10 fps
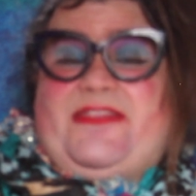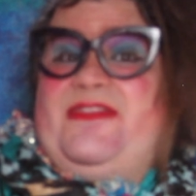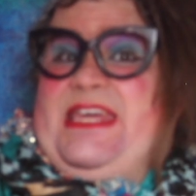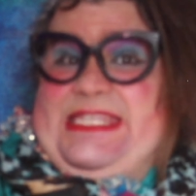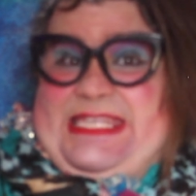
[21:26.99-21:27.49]

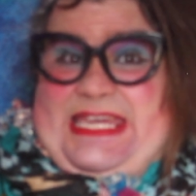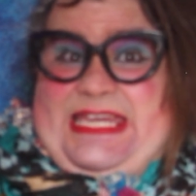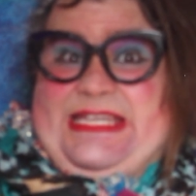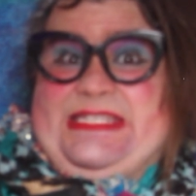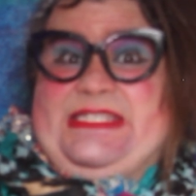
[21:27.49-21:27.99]
This
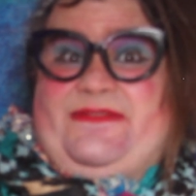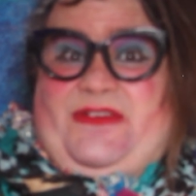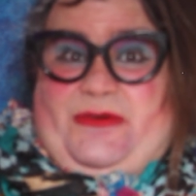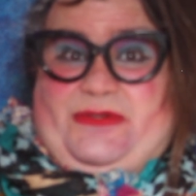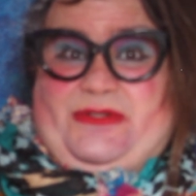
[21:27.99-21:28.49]
is the
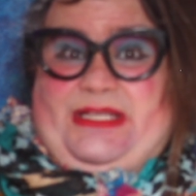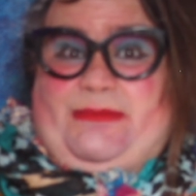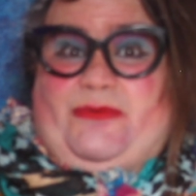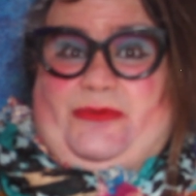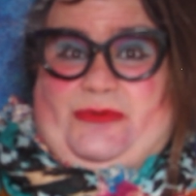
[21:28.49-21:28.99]
future
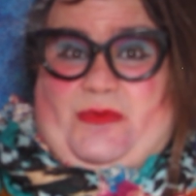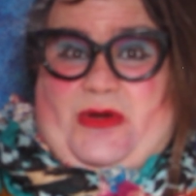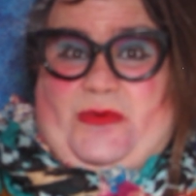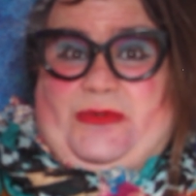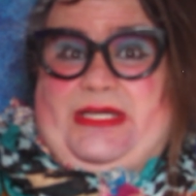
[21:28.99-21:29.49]
liberals
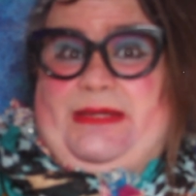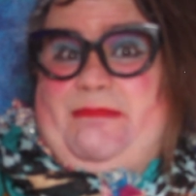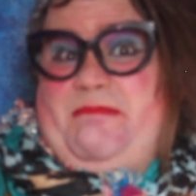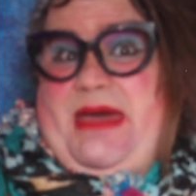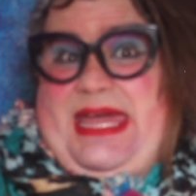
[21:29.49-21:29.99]
want,
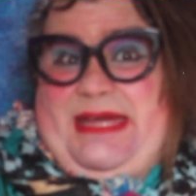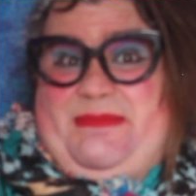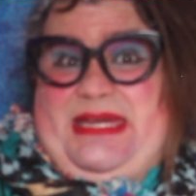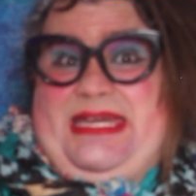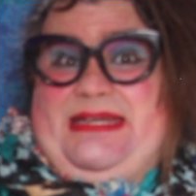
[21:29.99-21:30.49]

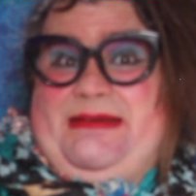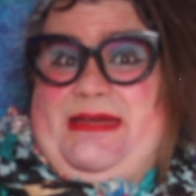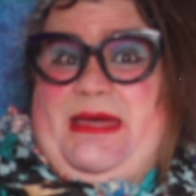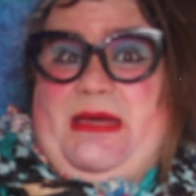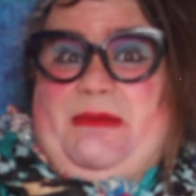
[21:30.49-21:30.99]
maybe.
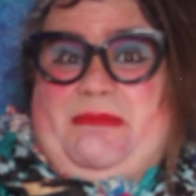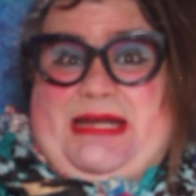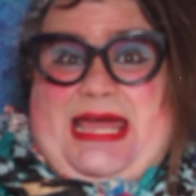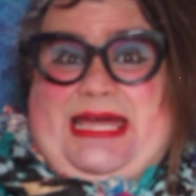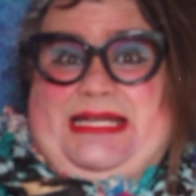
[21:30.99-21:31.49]

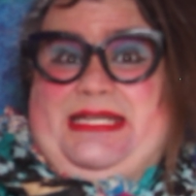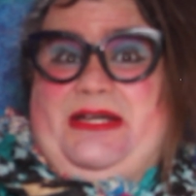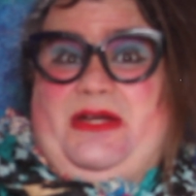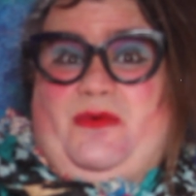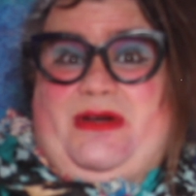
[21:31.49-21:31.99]
But I can tell
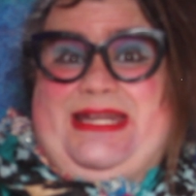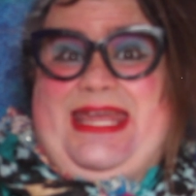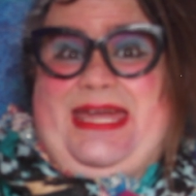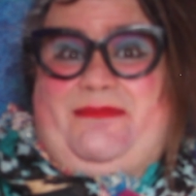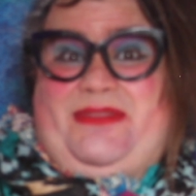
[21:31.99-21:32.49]
you one
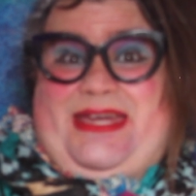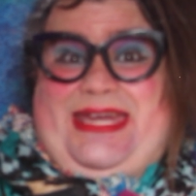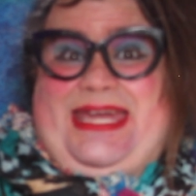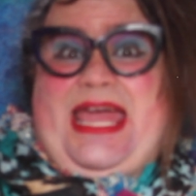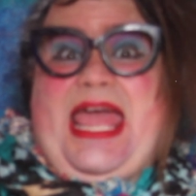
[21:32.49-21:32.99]
damn
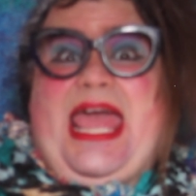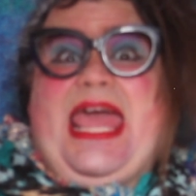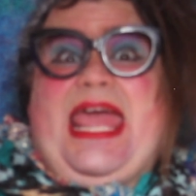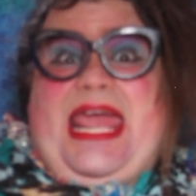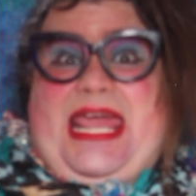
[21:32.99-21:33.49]
thing.
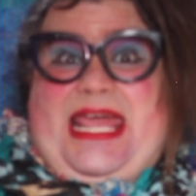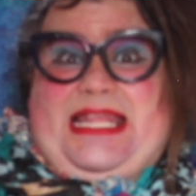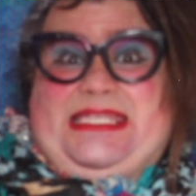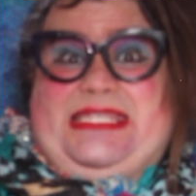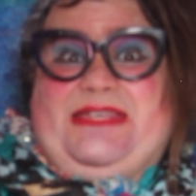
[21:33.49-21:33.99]

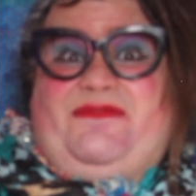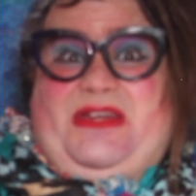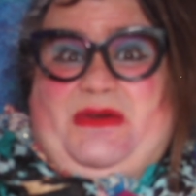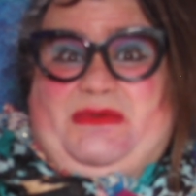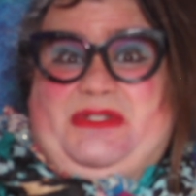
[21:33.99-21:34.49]
It's the
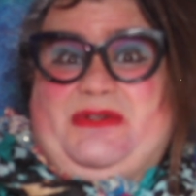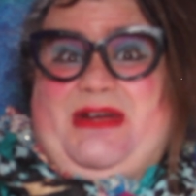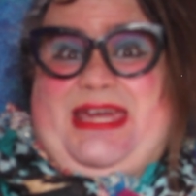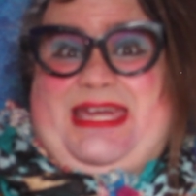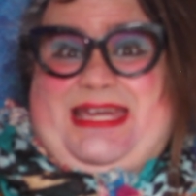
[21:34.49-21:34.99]
future
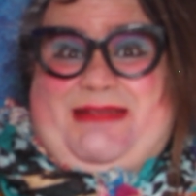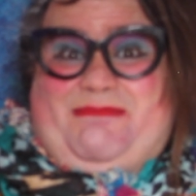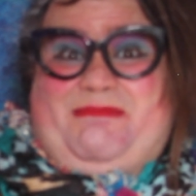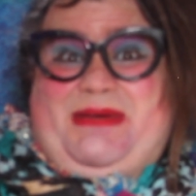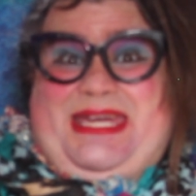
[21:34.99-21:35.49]
Aunt
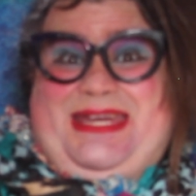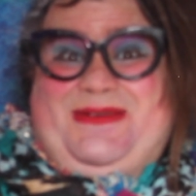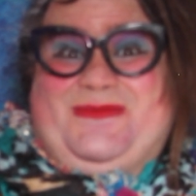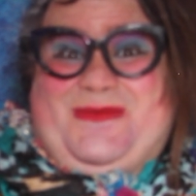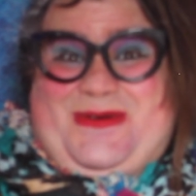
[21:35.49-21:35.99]

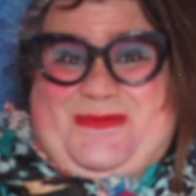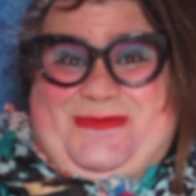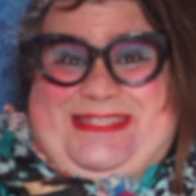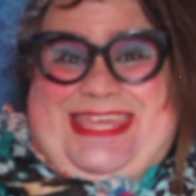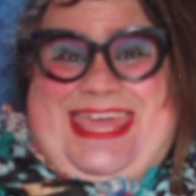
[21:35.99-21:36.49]
Bean wants.